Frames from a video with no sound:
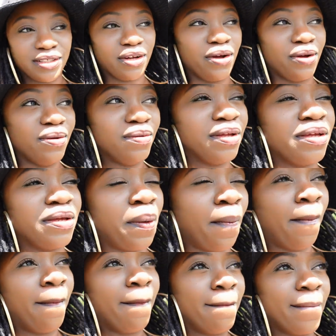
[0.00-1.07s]
ago,
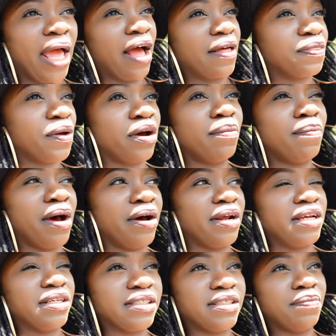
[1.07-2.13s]
I thought about
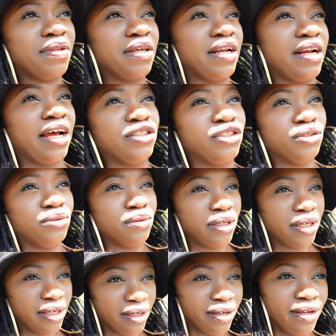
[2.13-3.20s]
it. It's something that I
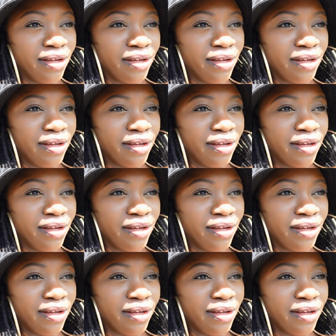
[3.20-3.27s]
truly